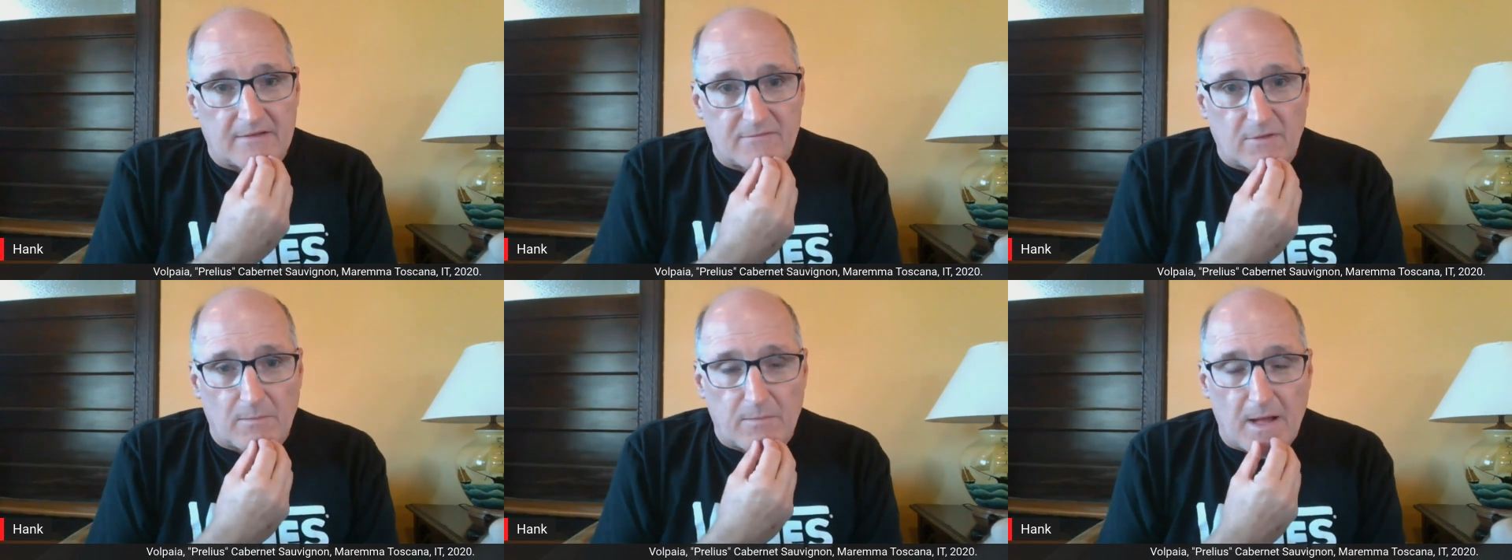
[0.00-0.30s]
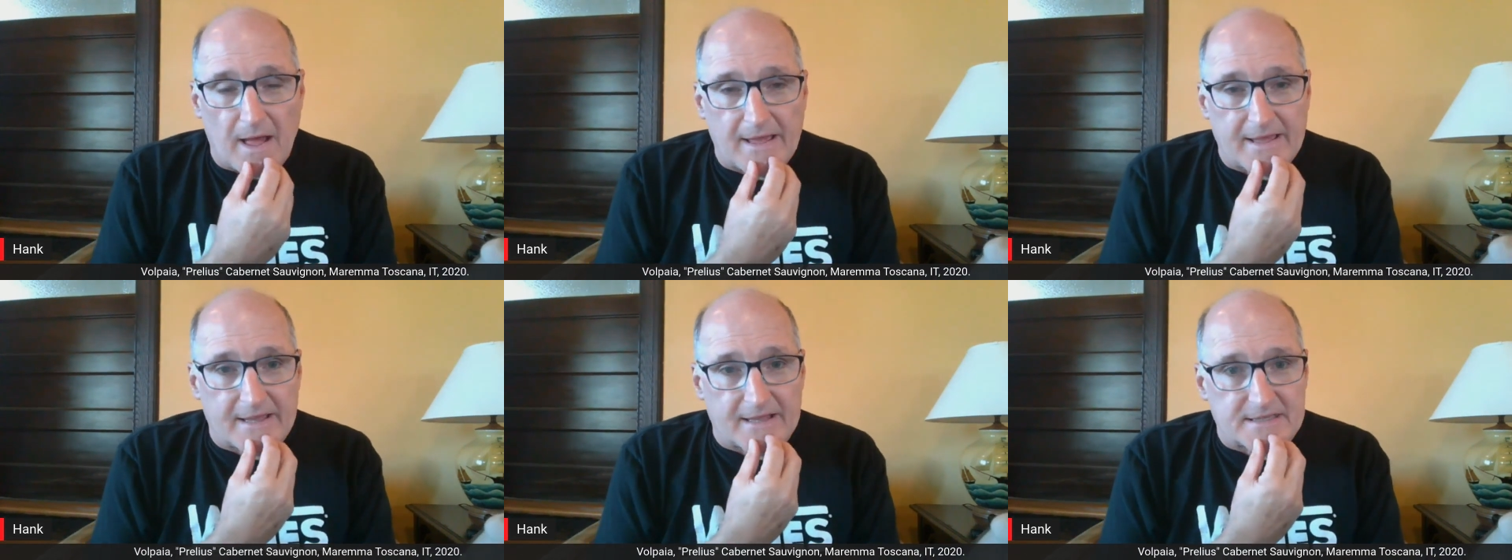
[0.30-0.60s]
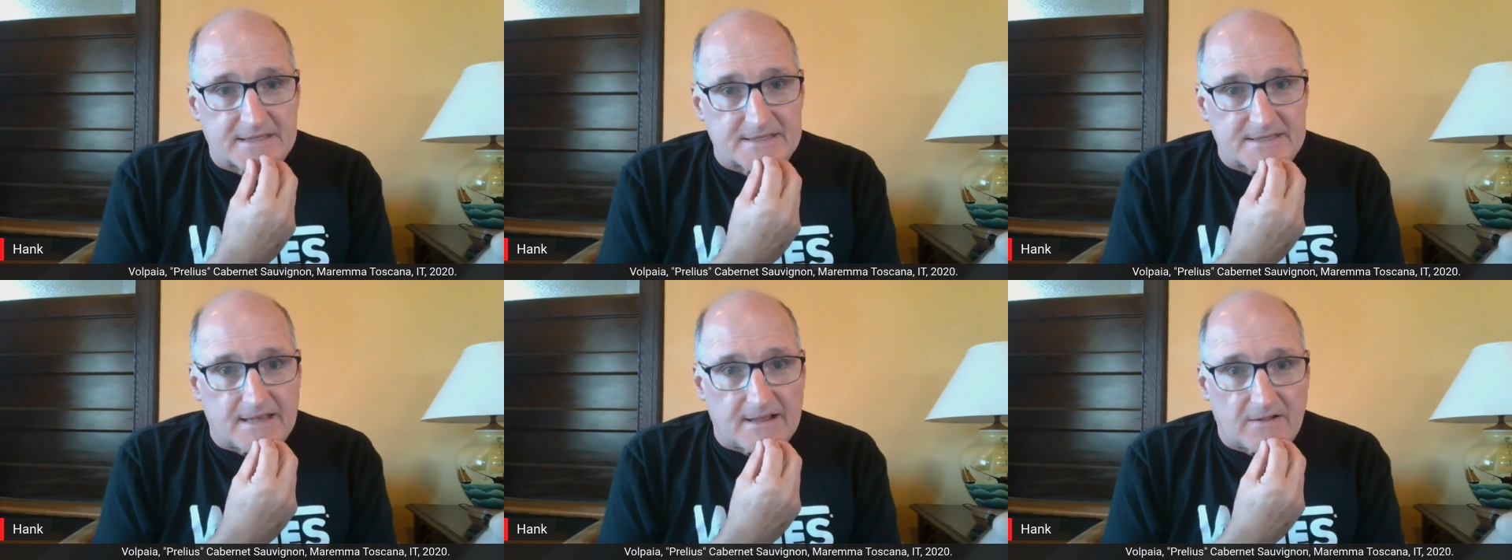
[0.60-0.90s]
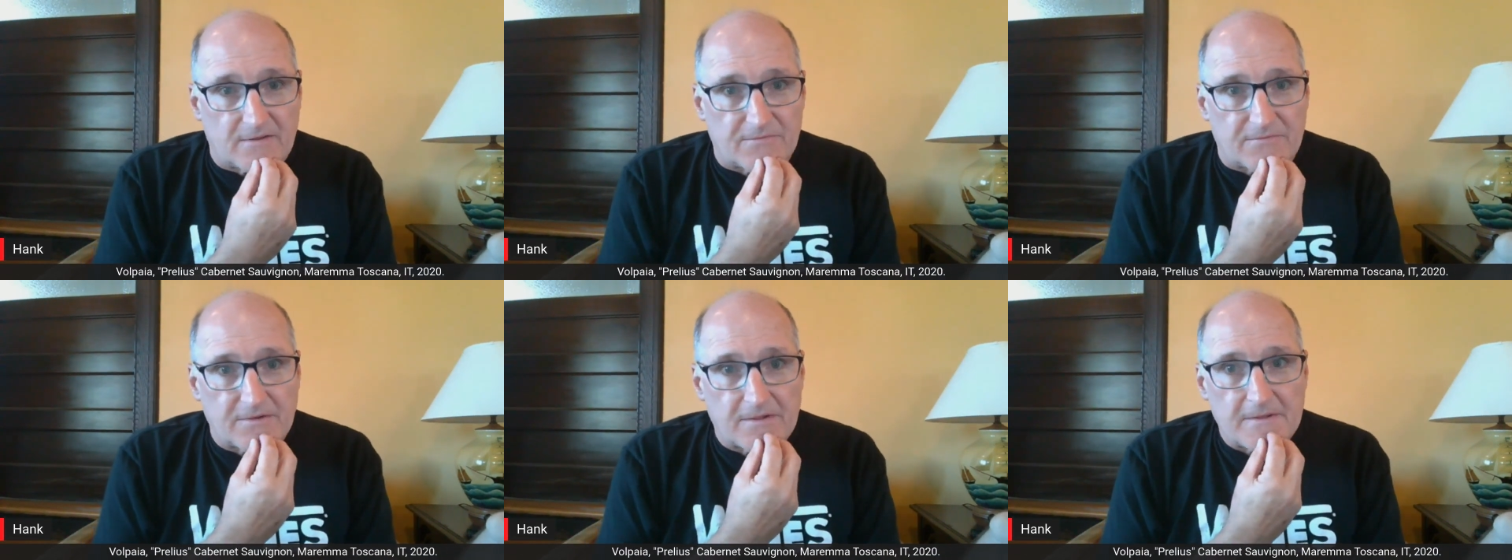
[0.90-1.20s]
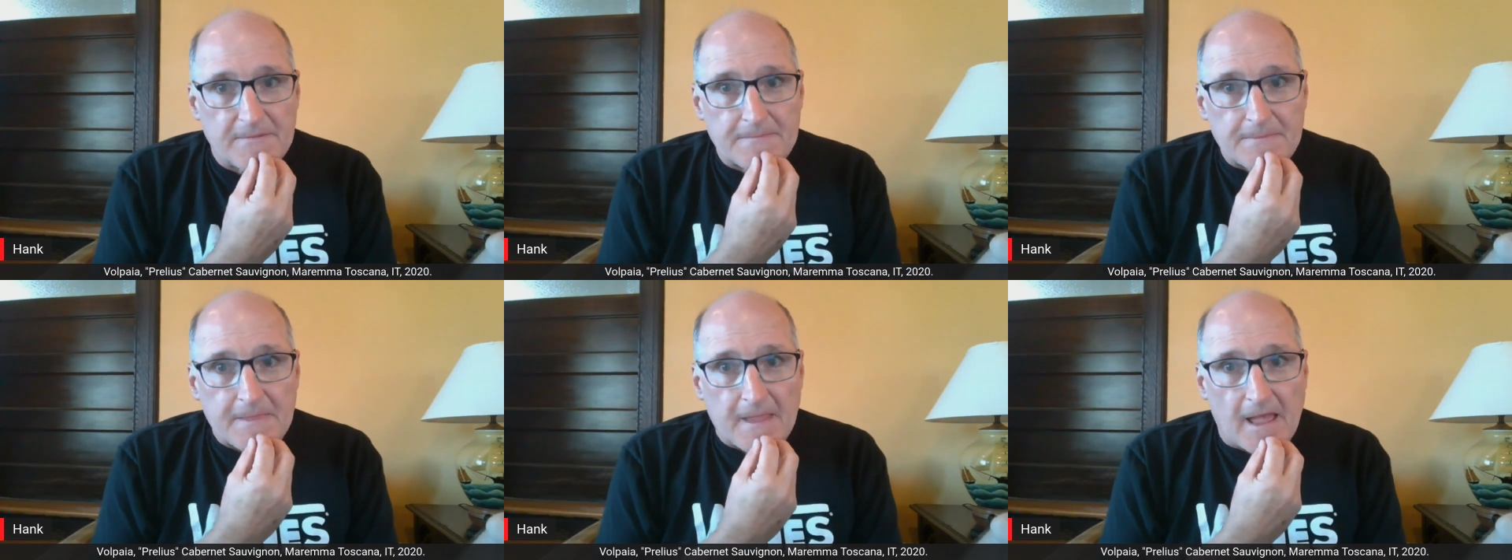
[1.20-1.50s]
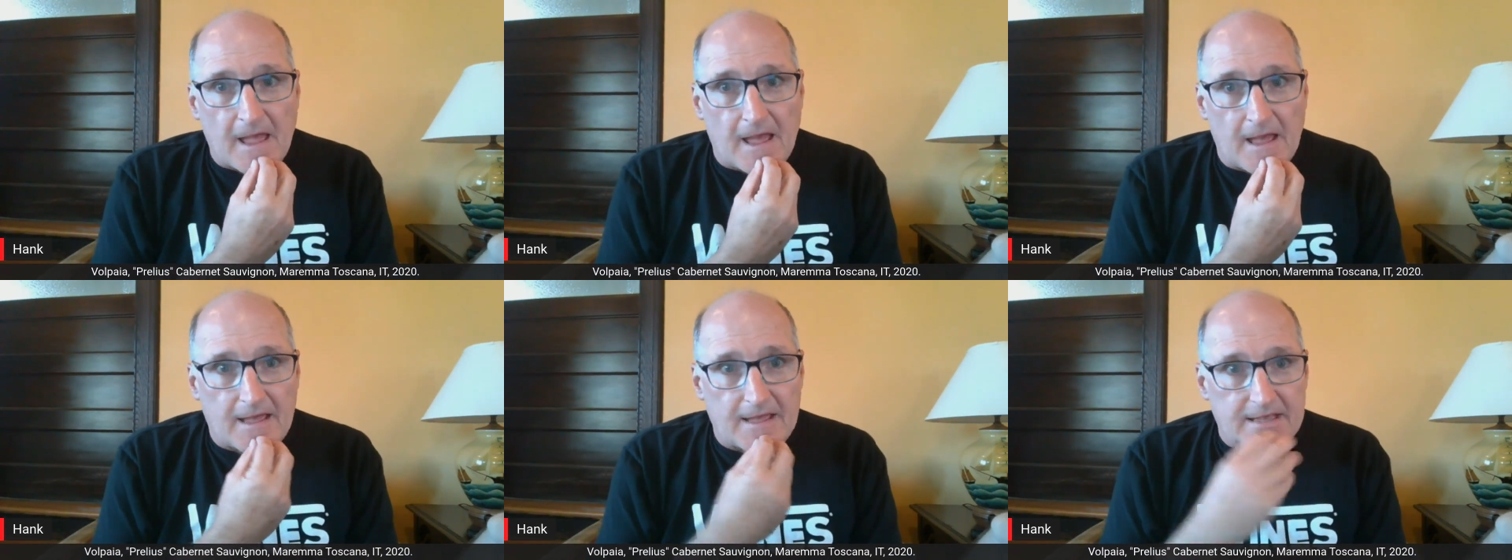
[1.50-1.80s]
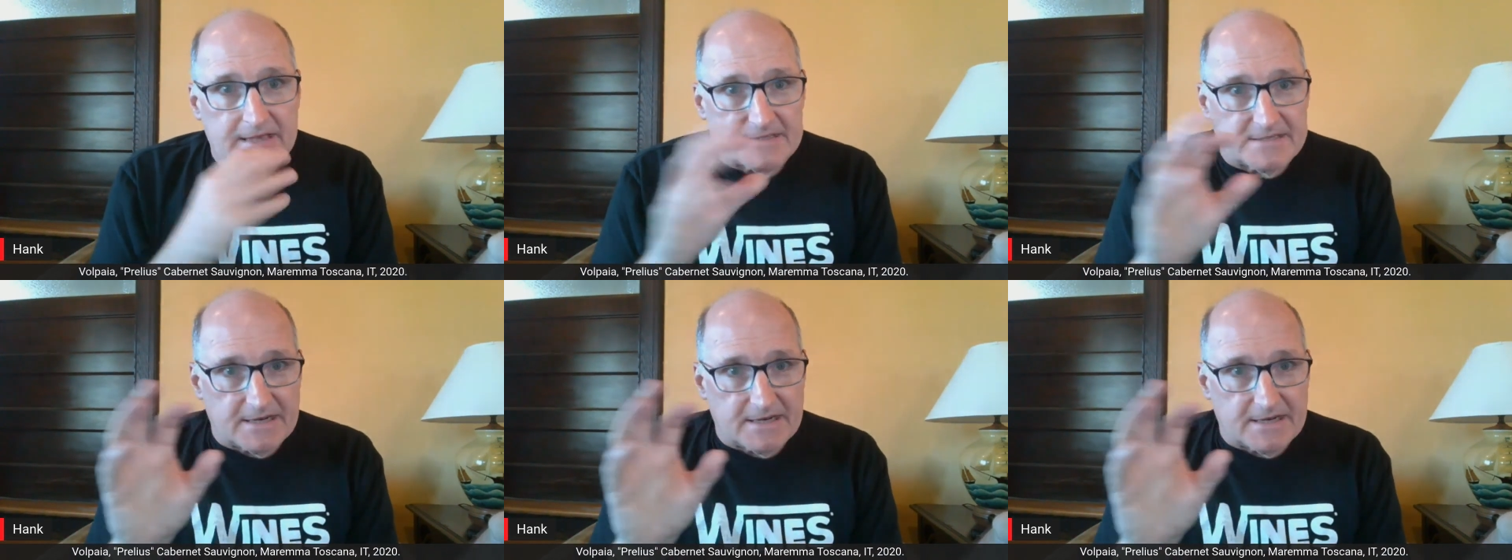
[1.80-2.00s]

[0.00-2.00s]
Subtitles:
Volpaia itself is